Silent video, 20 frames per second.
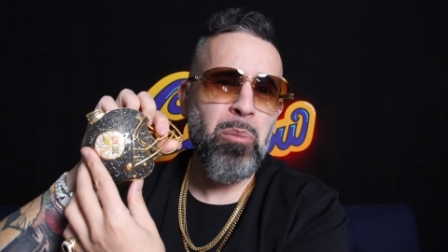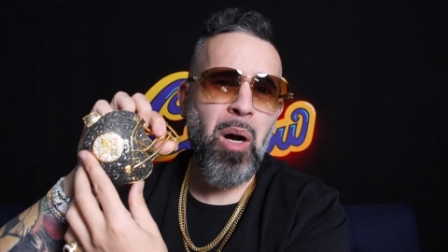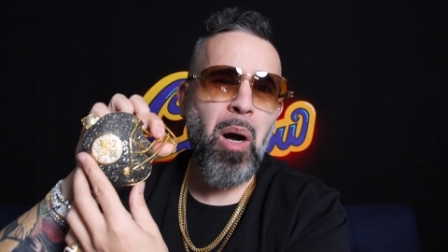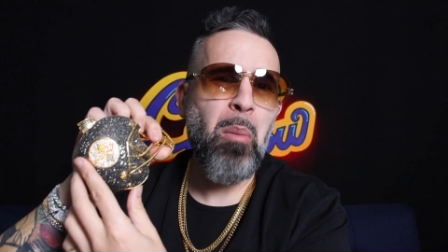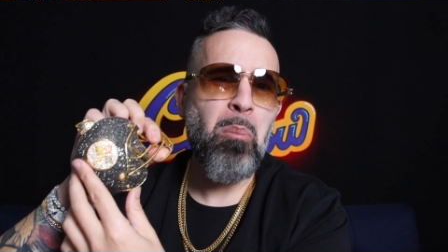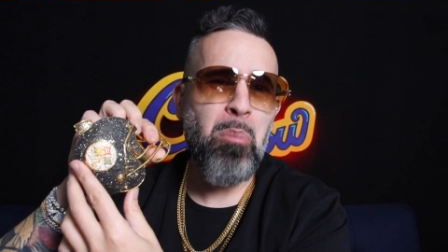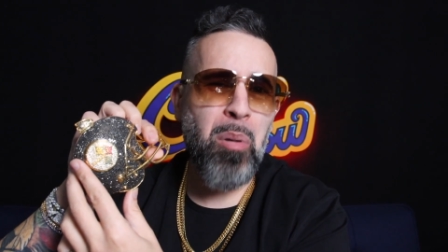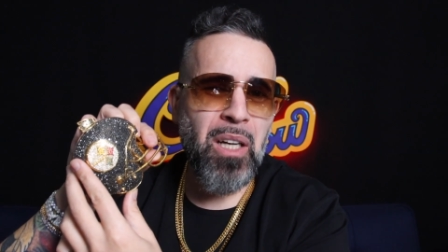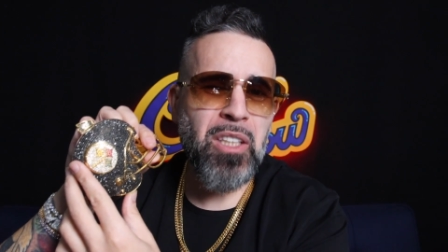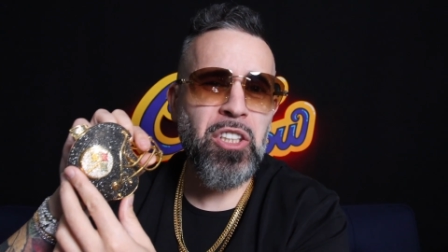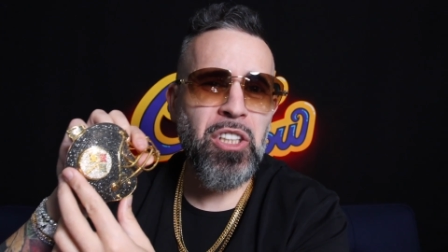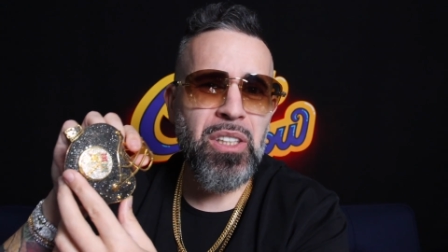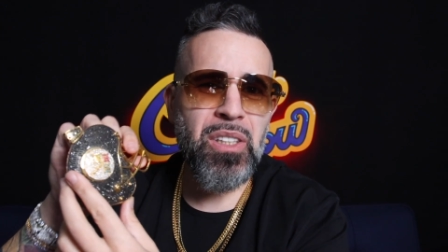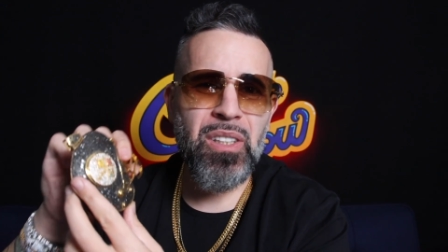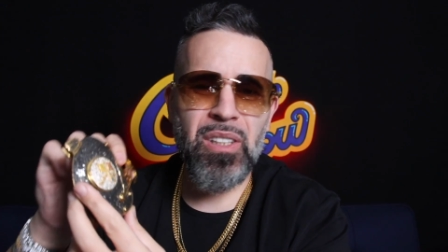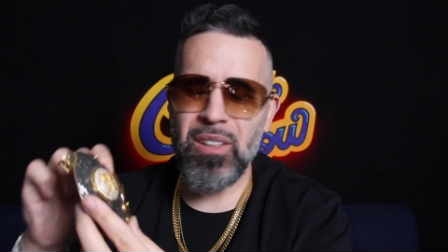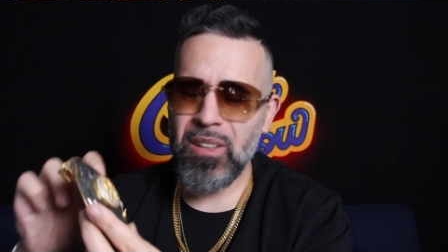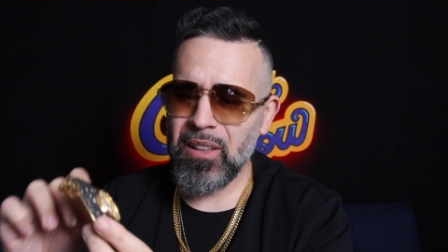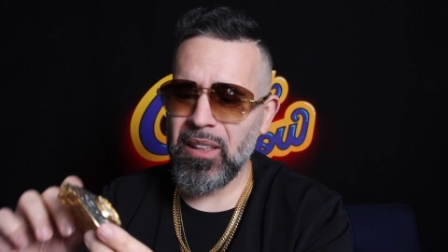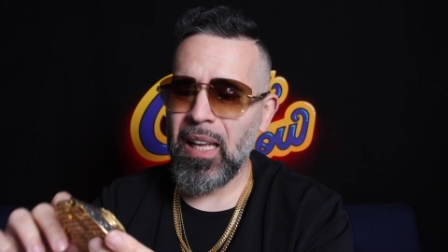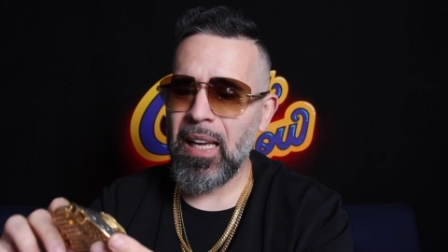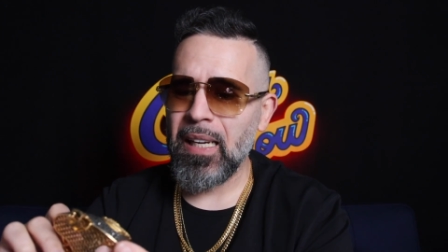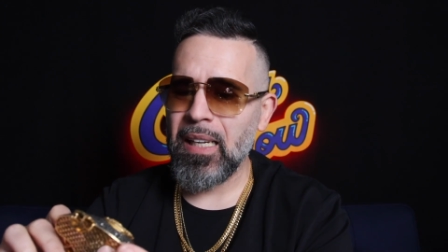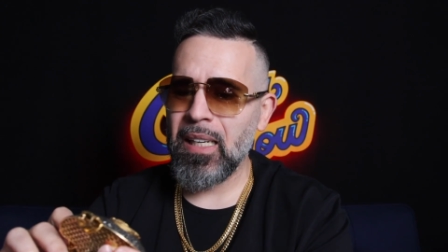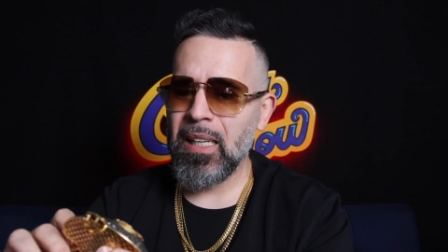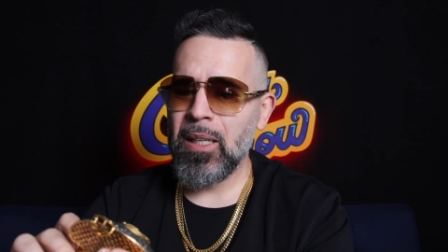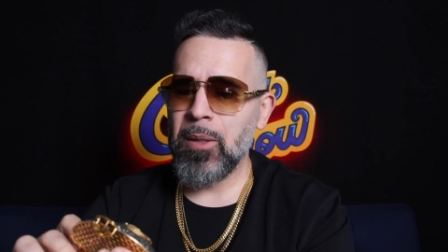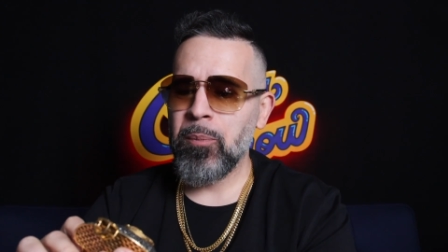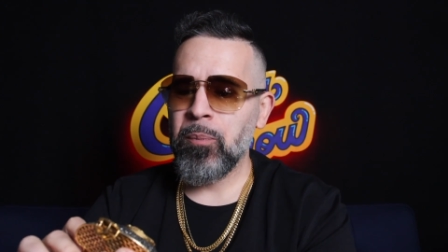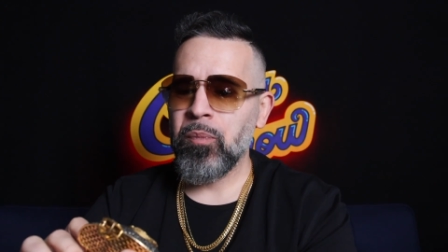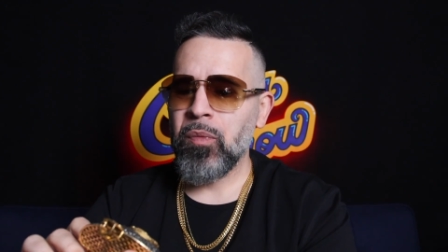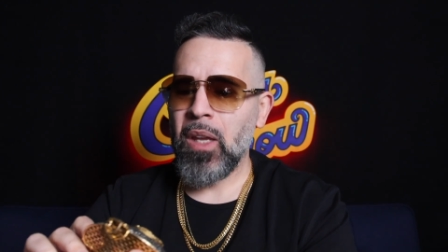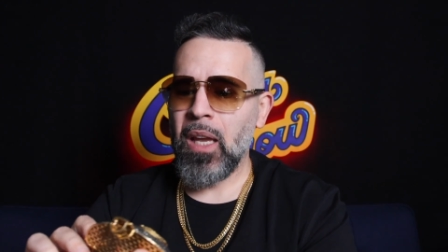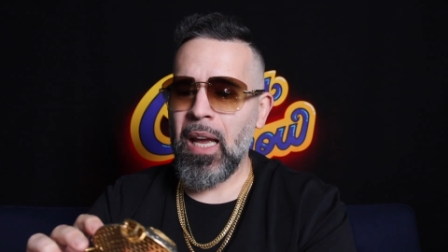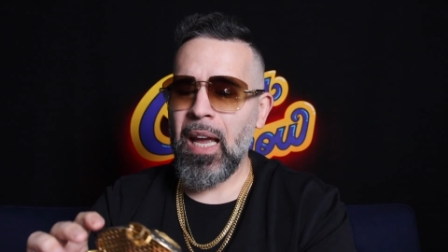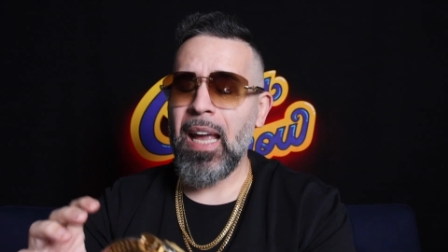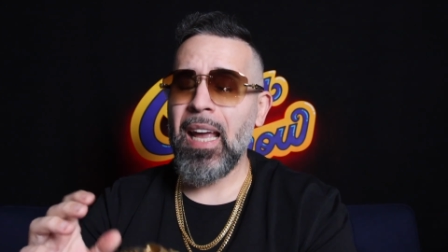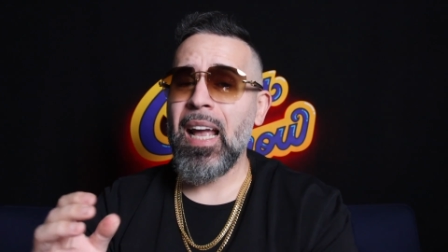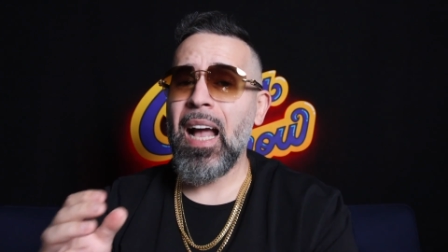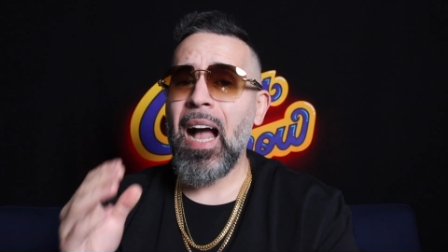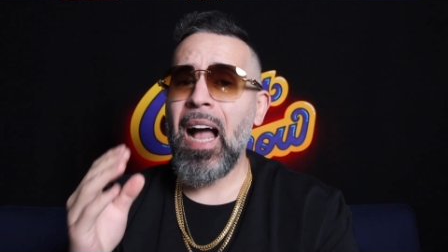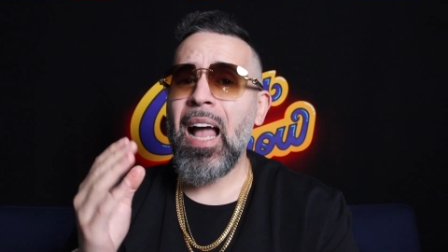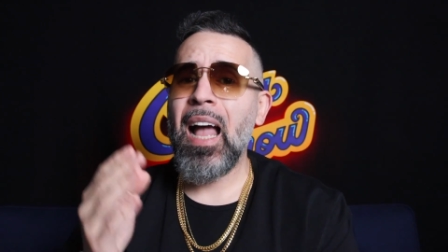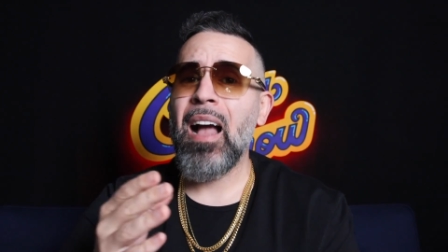a budget, like, hey, I